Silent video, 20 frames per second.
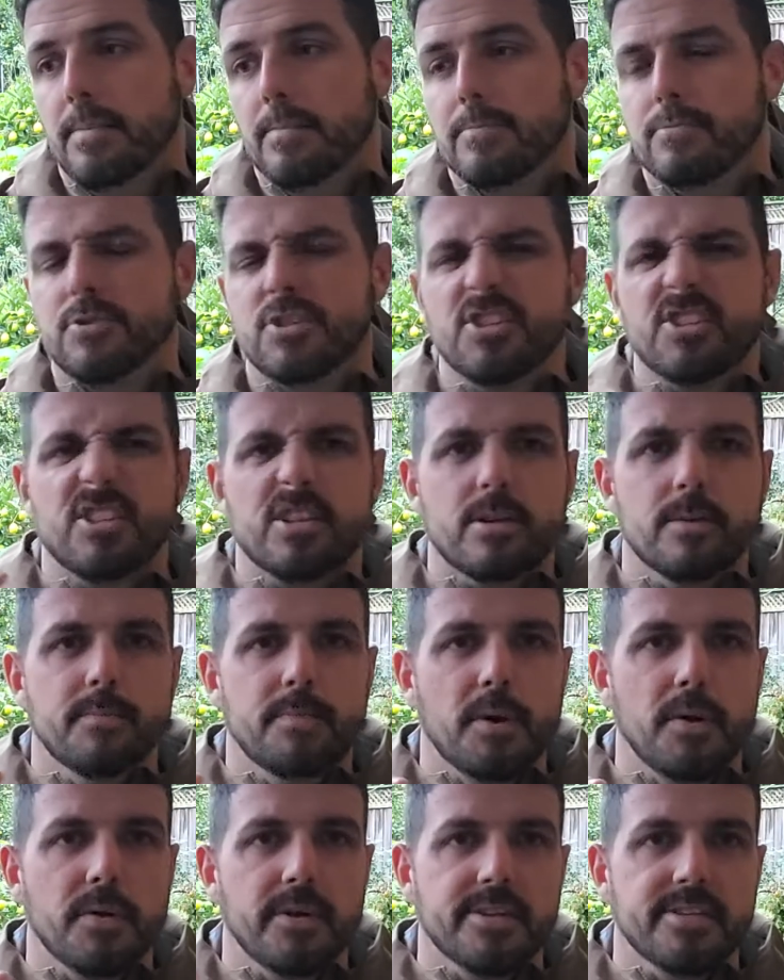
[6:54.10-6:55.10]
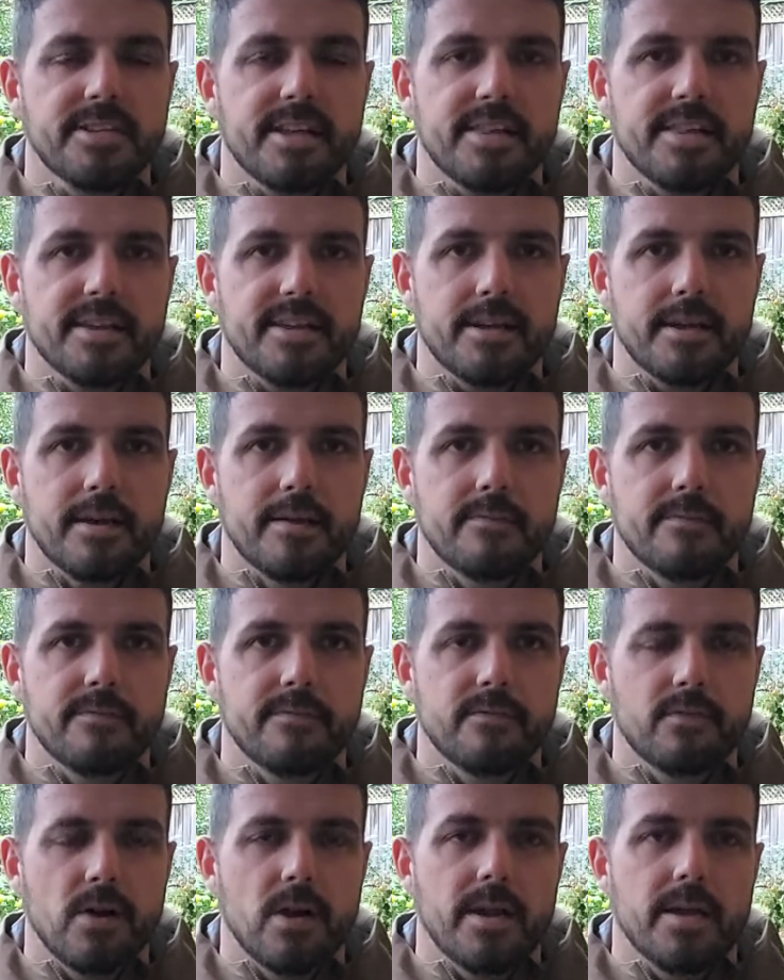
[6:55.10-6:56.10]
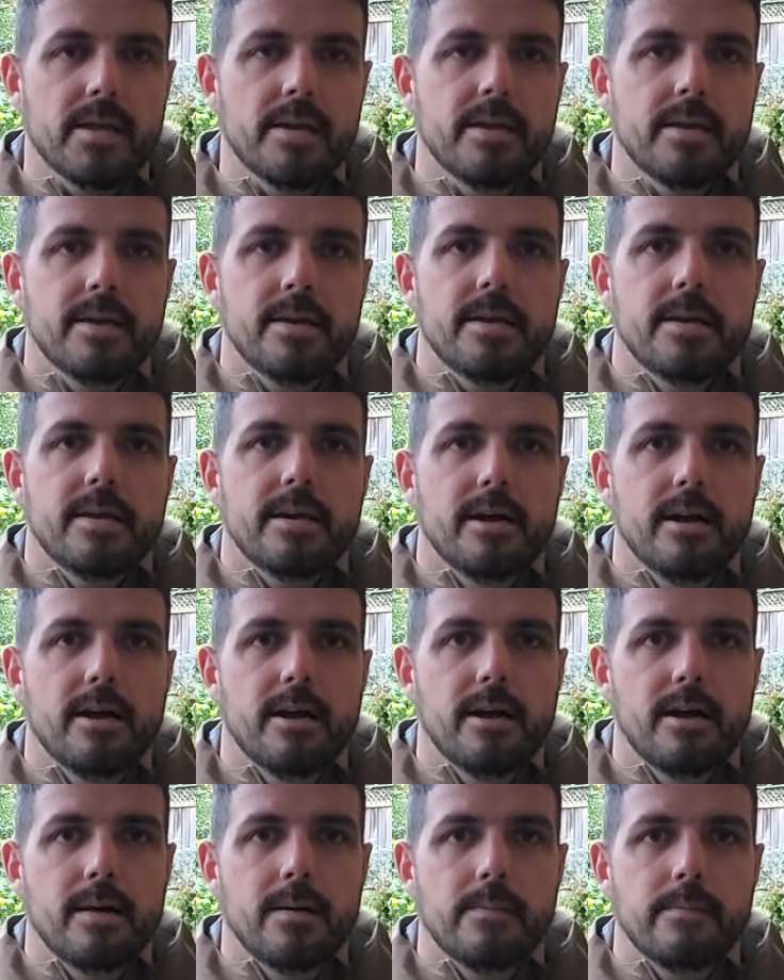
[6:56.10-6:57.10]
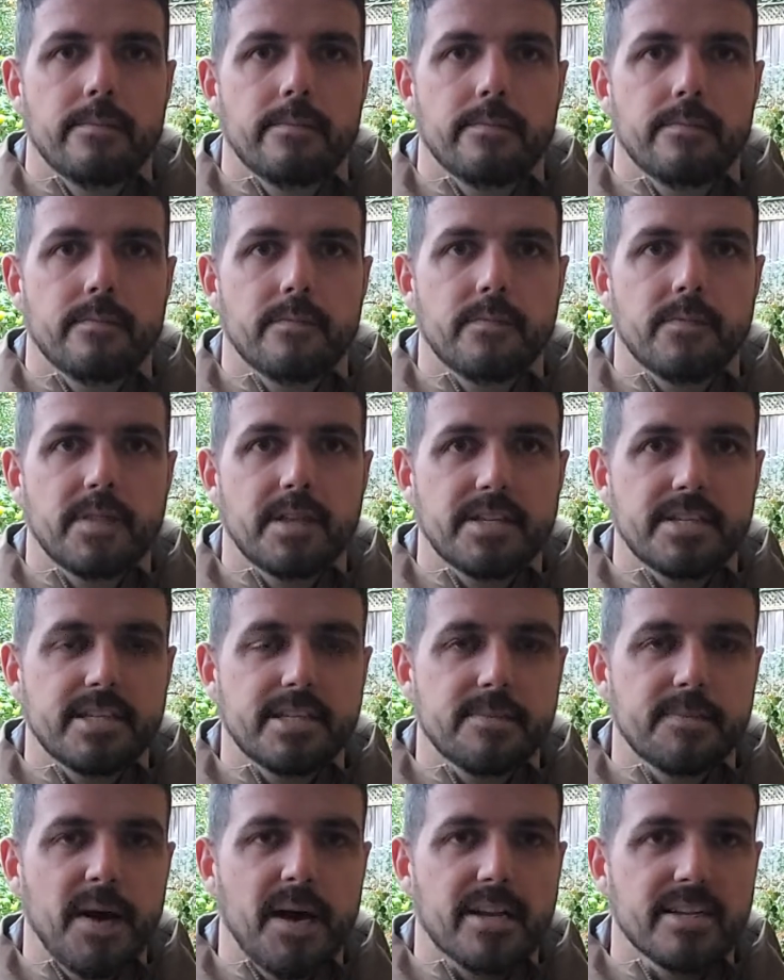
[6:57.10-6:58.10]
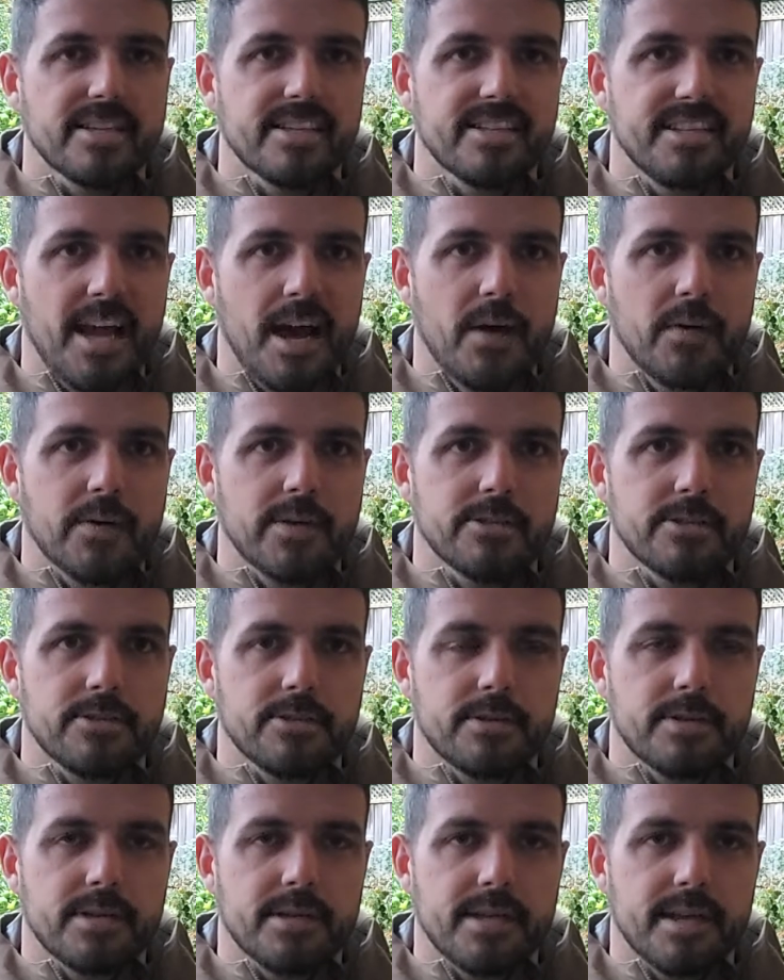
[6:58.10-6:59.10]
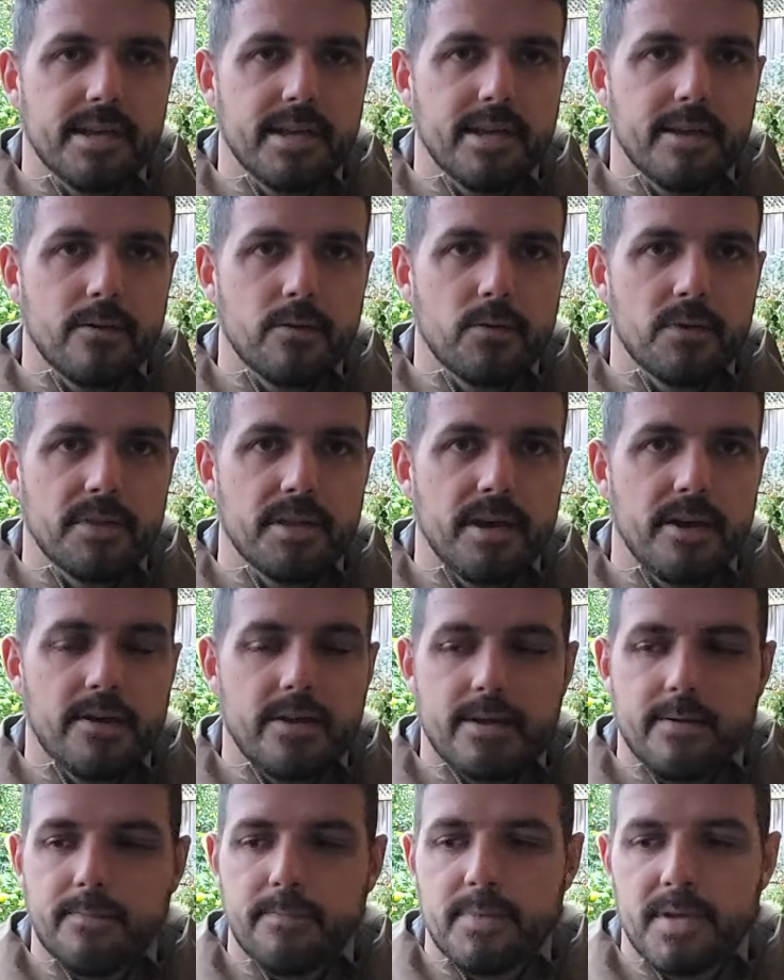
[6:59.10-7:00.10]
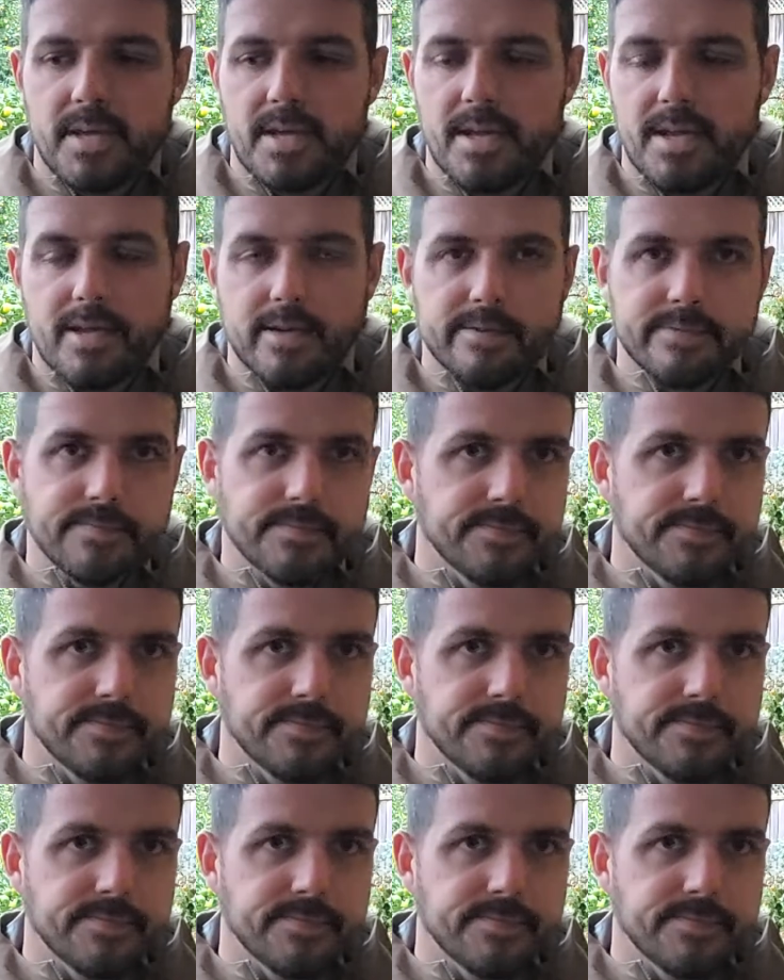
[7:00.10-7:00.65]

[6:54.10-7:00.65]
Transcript: Just the components, I think, up front. This is about as stout as you can get it without it being